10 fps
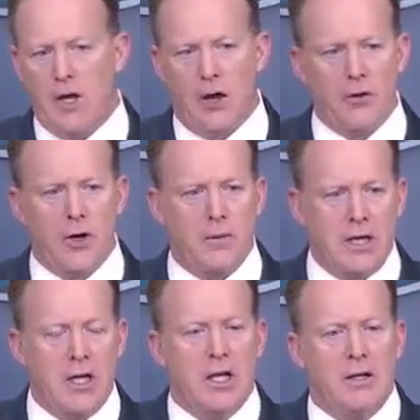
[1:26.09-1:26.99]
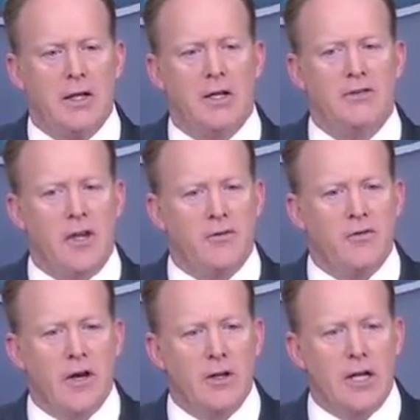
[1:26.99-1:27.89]
it is a
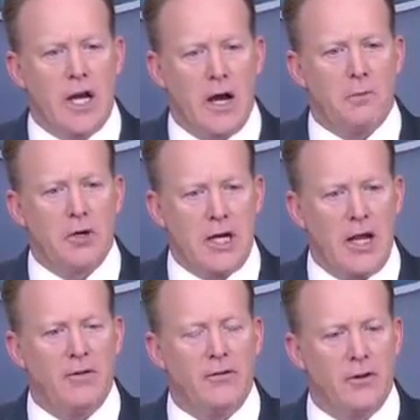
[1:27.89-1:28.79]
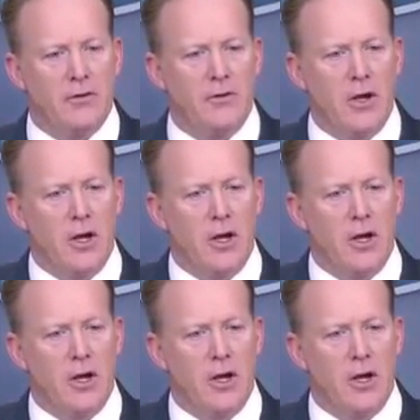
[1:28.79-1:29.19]
fairly comprehensive